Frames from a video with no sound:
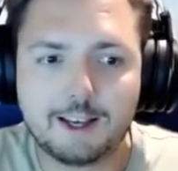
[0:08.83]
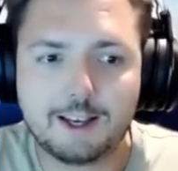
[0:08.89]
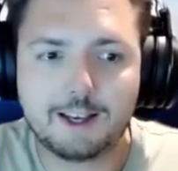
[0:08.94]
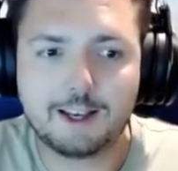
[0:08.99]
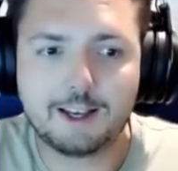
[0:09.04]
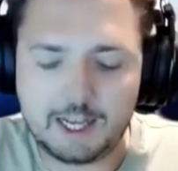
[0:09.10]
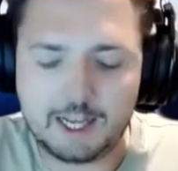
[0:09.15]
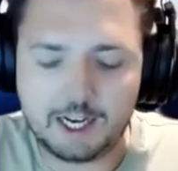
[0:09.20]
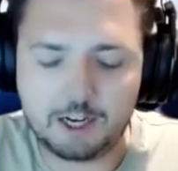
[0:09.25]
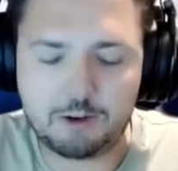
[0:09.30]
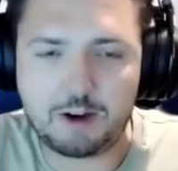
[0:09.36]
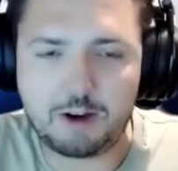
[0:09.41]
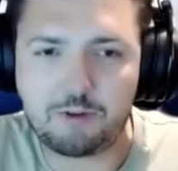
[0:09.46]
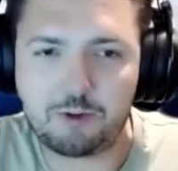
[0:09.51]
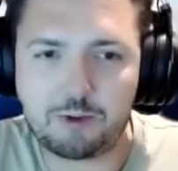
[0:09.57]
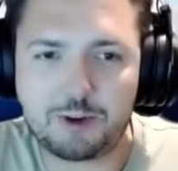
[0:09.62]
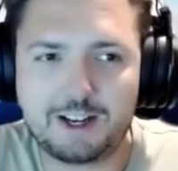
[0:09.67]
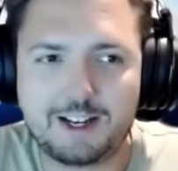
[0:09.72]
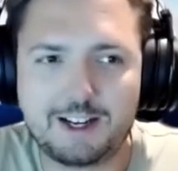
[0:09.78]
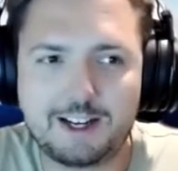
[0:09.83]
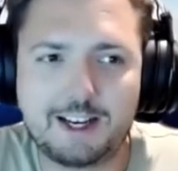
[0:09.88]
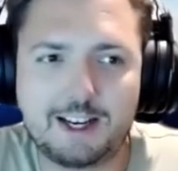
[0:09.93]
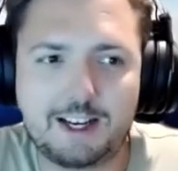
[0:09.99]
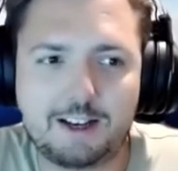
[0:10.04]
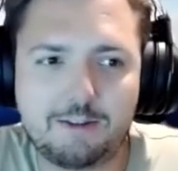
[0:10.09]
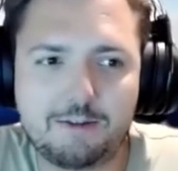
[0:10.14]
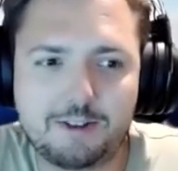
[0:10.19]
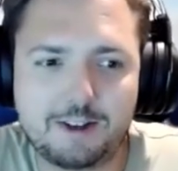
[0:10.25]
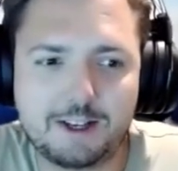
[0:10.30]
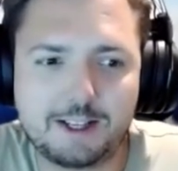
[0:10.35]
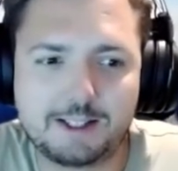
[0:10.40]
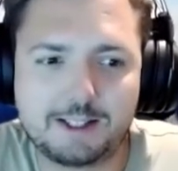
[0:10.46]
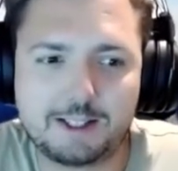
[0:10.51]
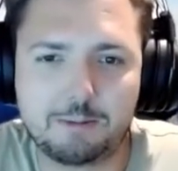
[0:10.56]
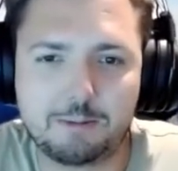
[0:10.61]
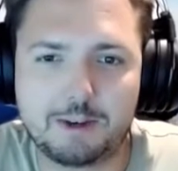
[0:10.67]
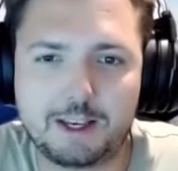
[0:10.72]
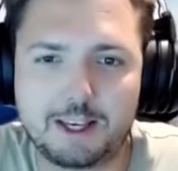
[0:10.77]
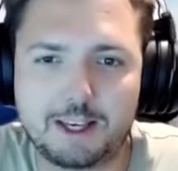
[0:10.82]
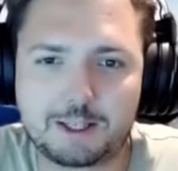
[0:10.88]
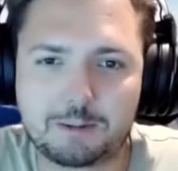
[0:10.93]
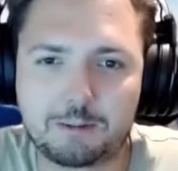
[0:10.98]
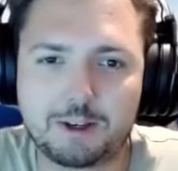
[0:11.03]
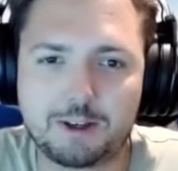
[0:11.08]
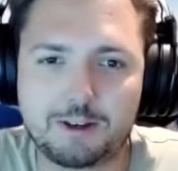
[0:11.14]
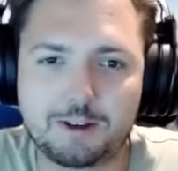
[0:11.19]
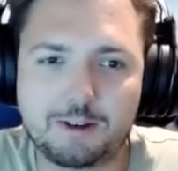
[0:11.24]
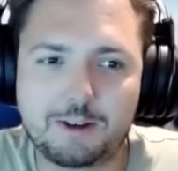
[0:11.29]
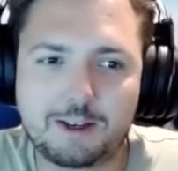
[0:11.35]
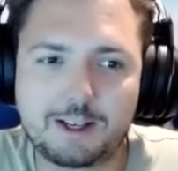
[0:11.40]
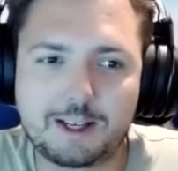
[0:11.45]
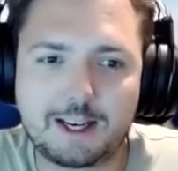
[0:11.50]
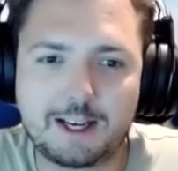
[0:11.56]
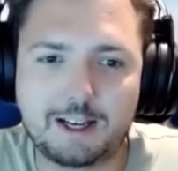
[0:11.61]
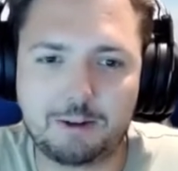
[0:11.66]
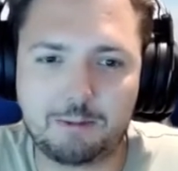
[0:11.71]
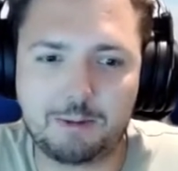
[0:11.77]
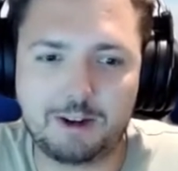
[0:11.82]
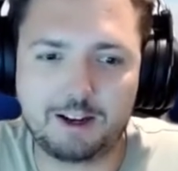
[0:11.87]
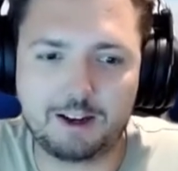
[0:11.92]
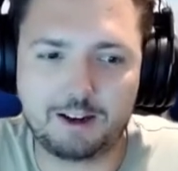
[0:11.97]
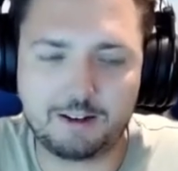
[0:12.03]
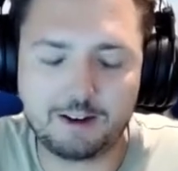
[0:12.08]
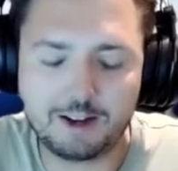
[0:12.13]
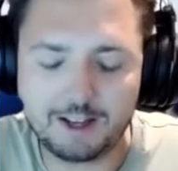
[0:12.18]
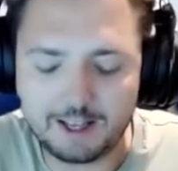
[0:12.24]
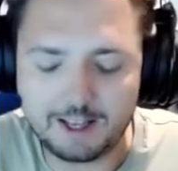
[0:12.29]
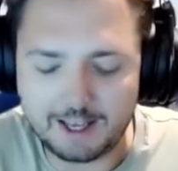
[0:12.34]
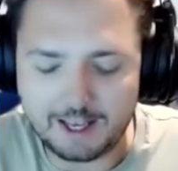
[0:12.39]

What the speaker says: Hello, everyone at Flight Sim Expo. Calum here.